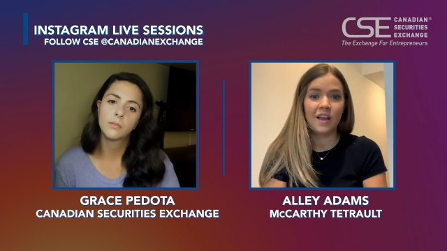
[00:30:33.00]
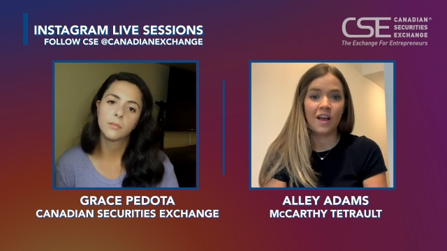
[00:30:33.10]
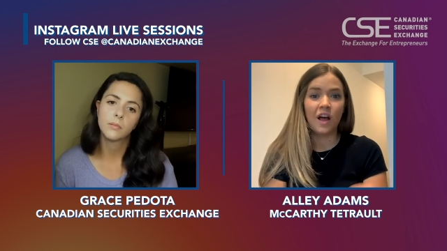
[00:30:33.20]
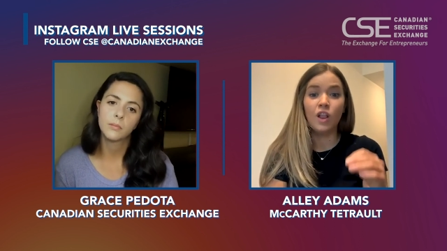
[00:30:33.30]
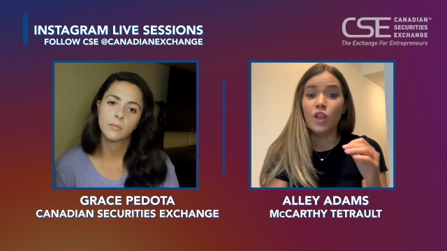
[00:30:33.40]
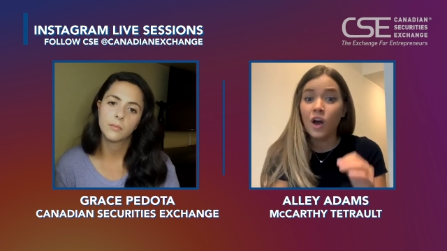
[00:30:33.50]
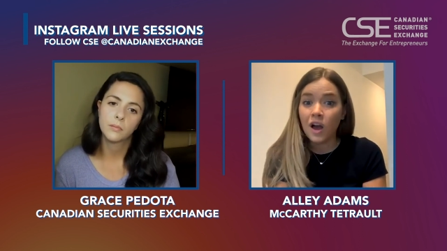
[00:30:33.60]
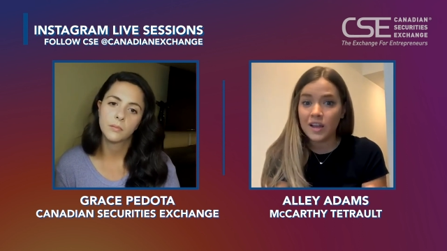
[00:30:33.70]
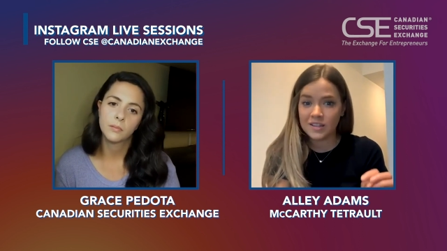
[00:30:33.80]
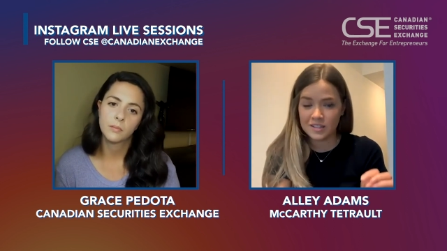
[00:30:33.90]
Speaker 1: a lot
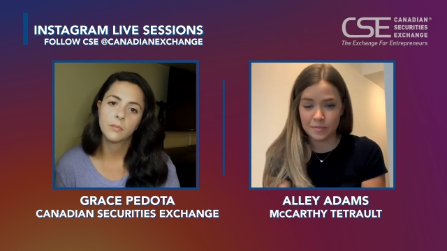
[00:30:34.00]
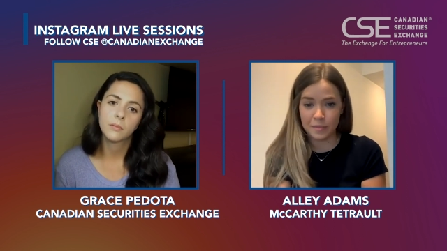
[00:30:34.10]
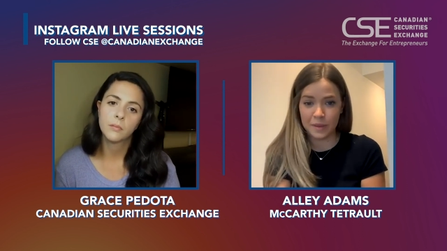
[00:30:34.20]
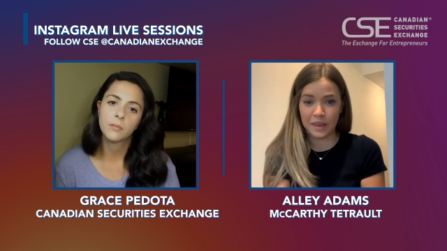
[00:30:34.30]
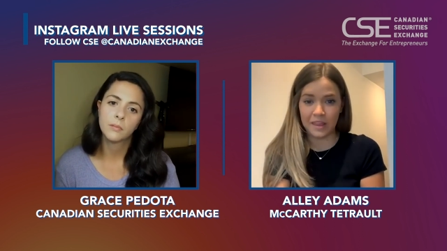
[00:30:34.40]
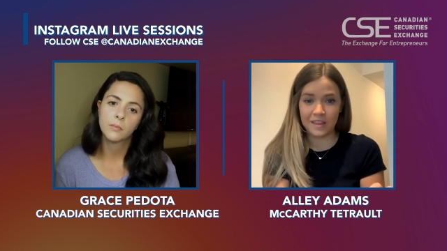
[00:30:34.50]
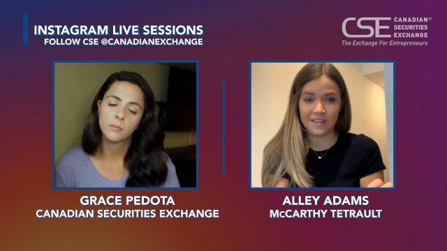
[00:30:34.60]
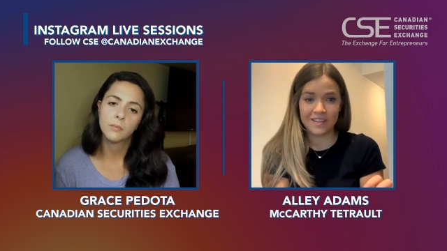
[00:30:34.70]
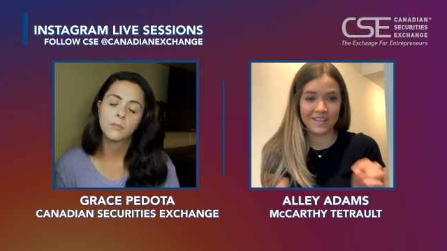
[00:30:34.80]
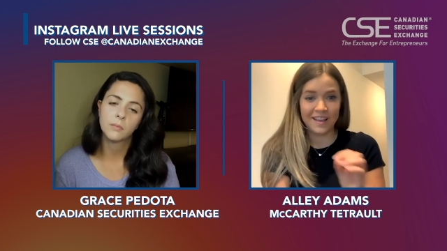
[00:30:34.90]
to be
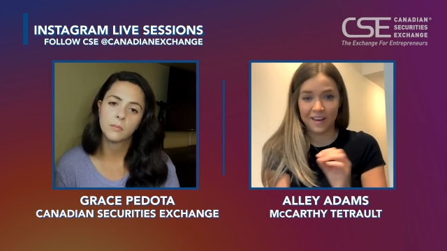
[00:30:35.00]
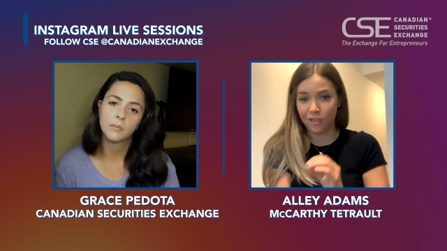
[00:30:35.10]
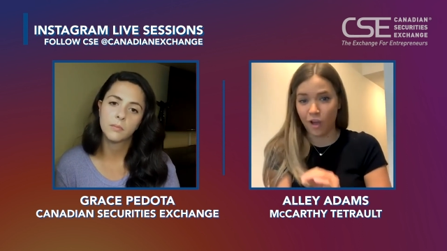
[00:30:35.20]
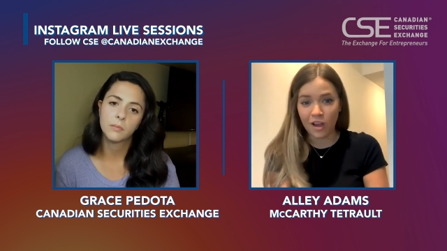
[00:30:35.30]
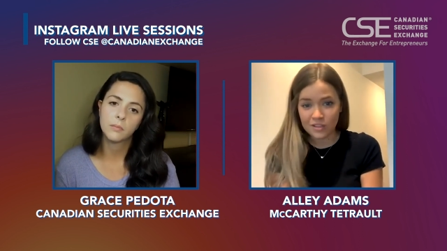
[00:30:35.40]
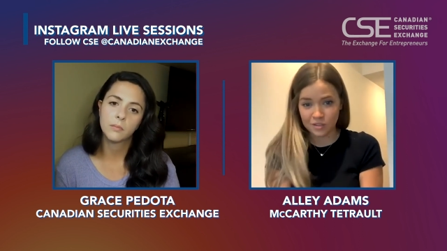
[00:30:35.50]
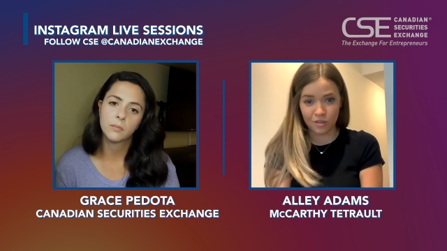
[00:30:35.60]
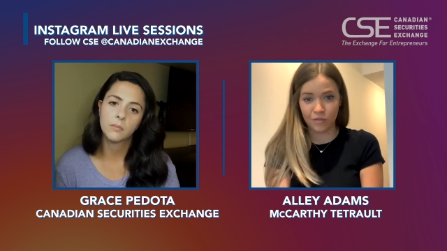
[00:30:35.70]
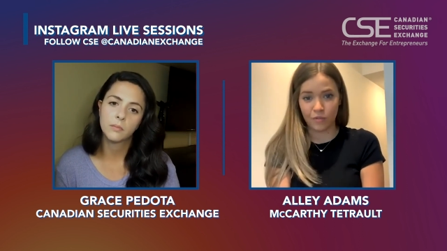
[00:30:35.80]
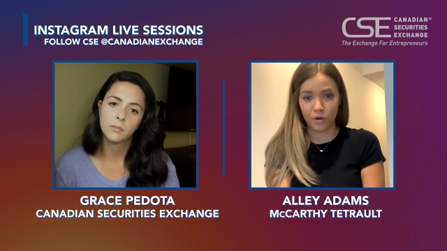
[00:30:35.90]
and a lot to look
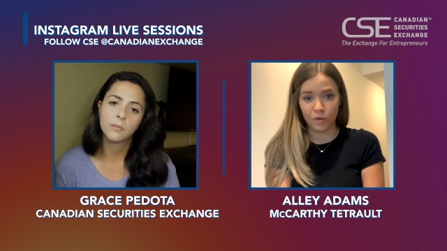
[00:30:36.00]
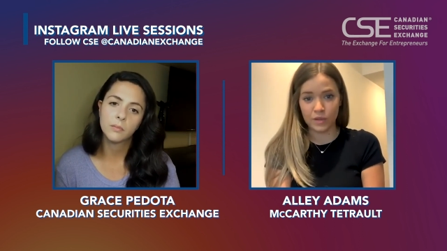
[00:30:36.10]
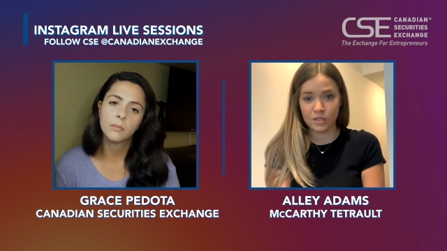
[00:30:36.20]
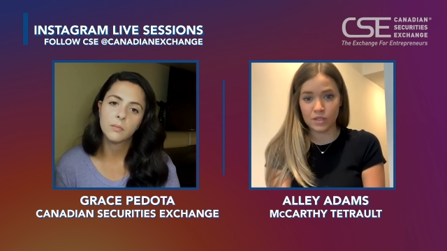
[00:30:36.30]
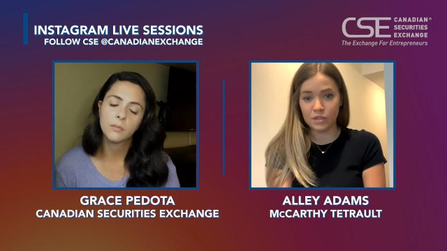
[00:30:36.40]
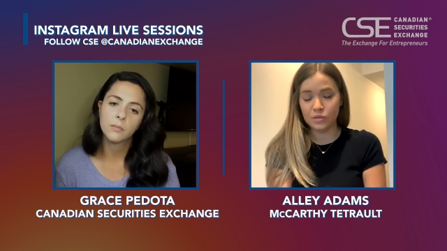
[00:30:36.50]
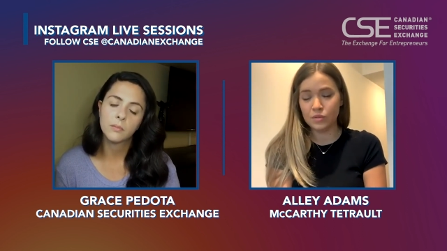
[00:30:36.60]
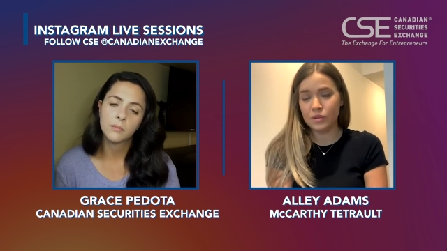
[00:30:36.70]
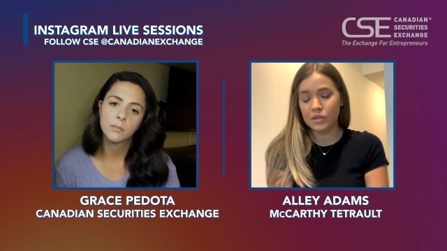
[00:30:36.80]
forward to.